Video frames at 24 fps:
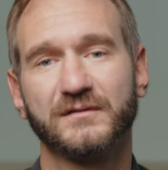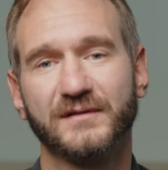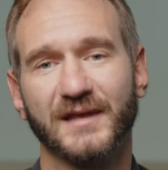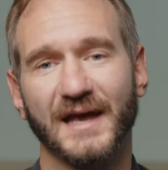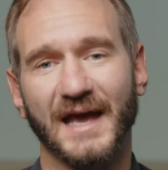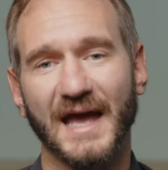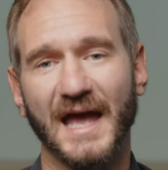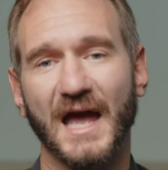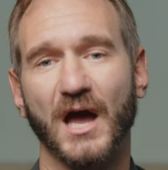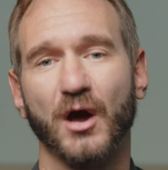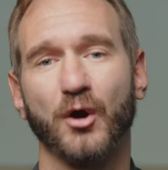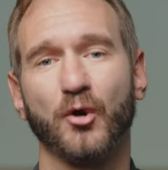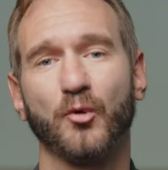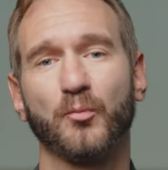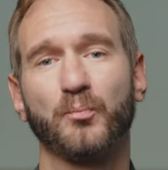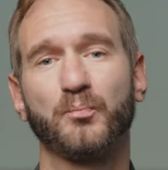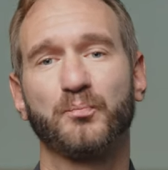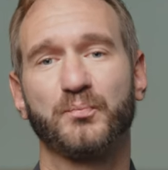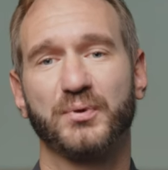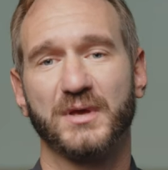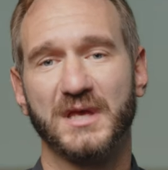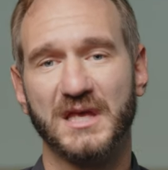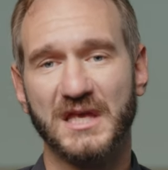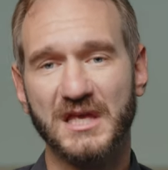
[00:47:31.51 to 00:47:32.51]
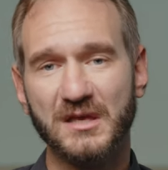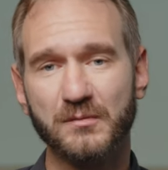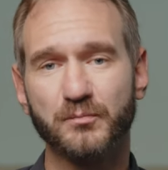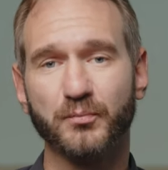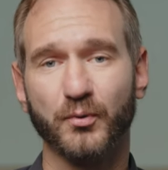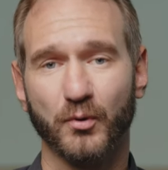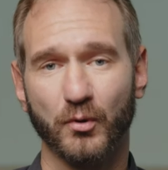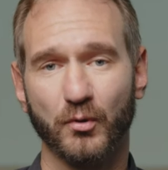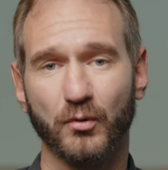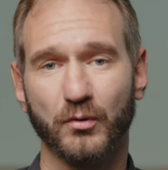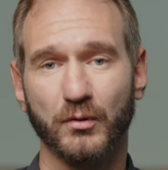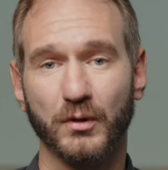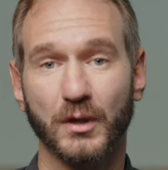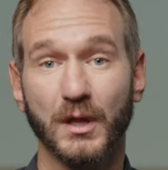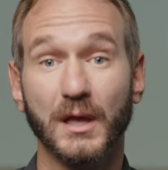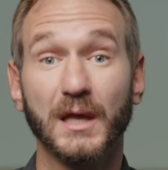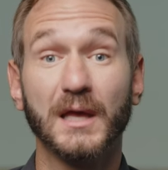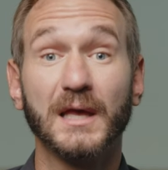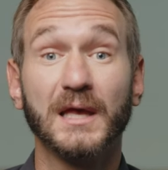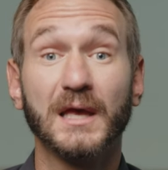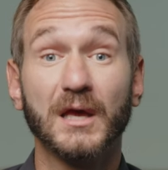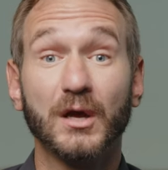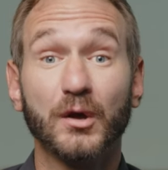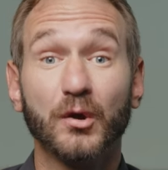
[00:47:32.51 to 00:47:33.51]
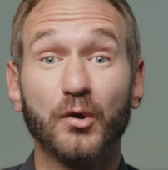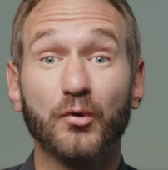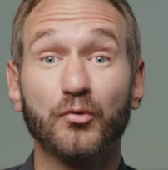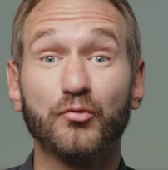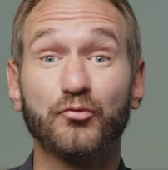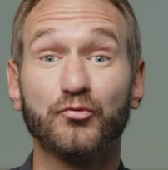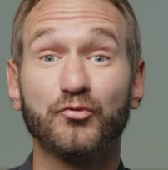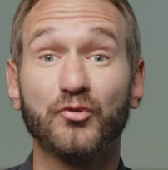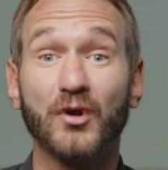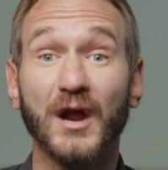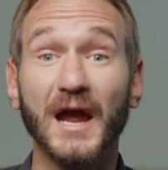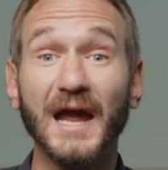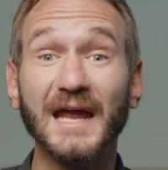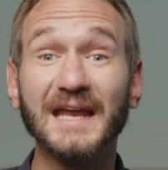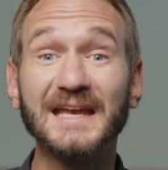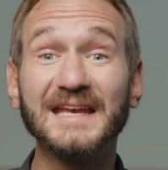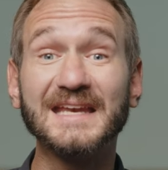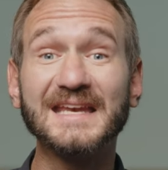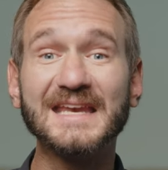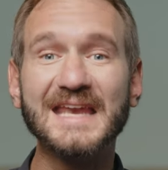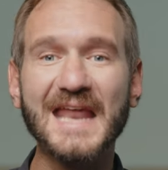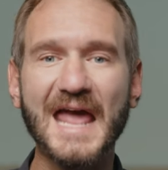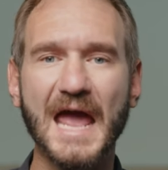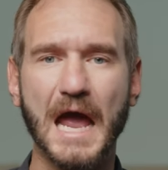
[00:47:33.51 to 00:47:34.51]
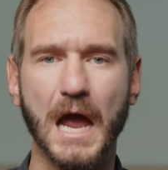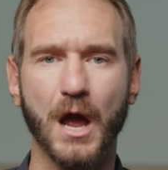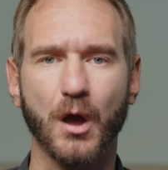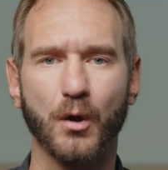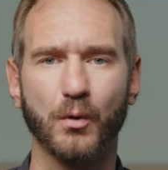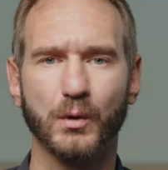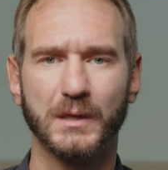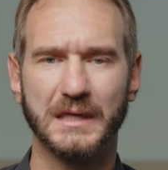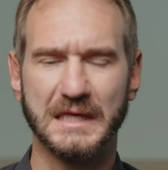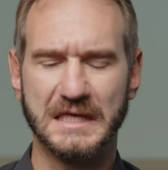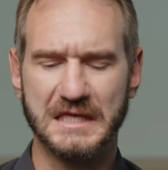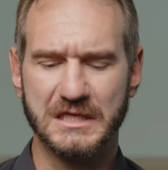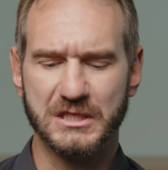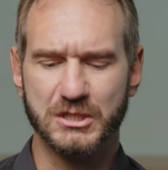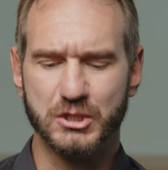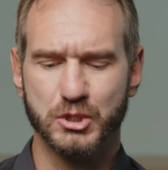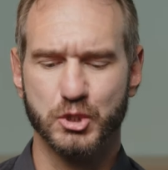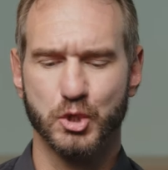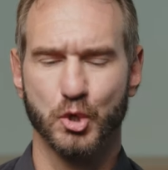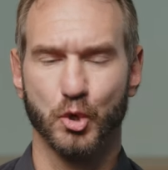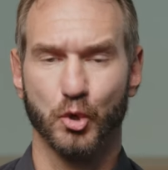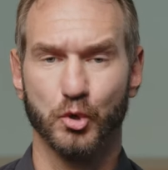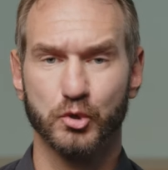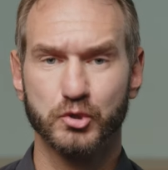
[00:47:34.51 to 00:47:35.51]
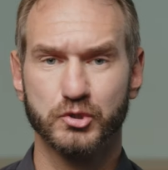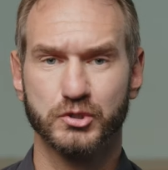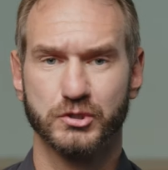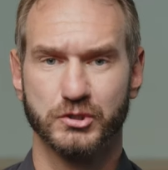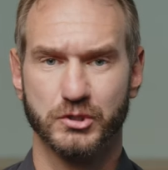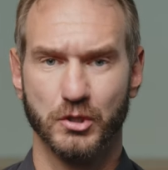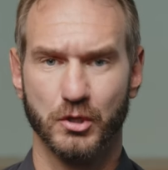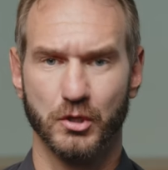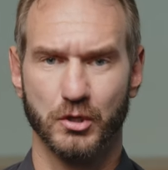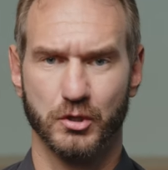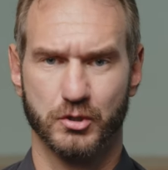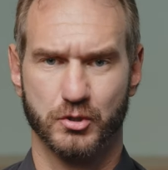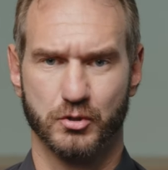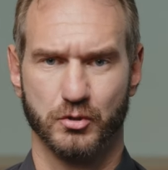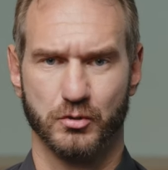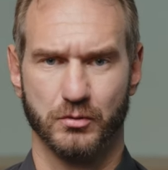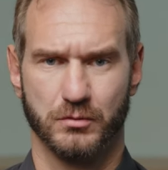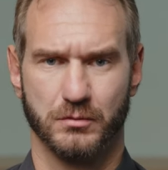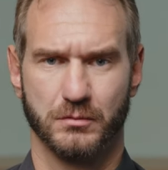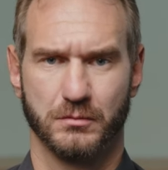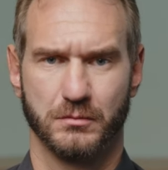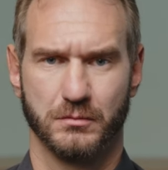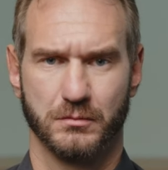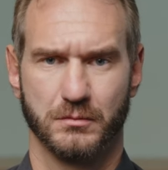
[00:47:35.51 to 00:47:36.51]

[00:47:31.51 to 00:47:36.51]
to help people right now in your circle.